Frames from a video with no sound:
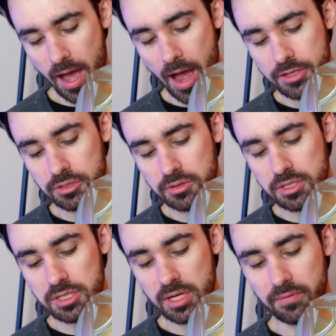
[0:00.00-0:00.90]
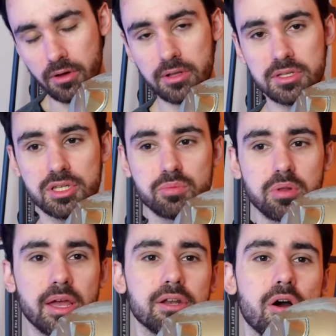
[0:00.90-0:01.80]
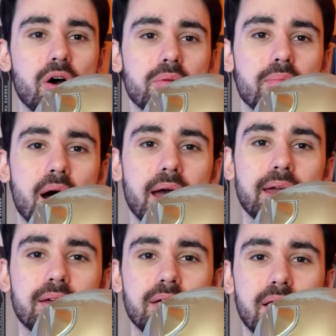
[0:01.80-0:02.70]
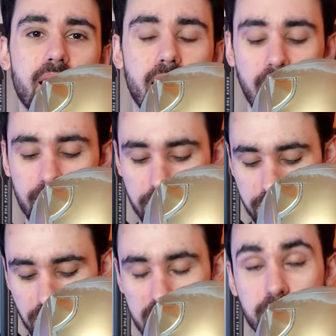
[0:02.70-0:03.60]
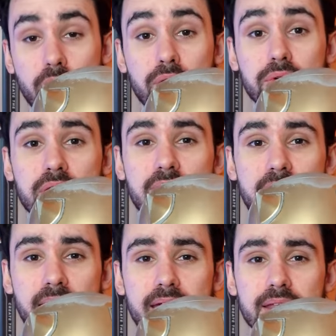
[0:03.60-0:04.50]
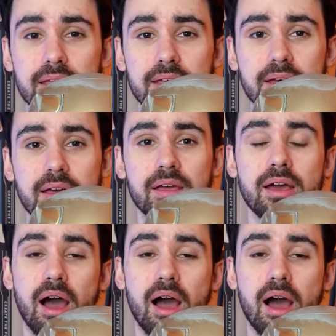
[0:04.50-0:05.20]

As you can see, I've got it displayed on my 3D modeled head here.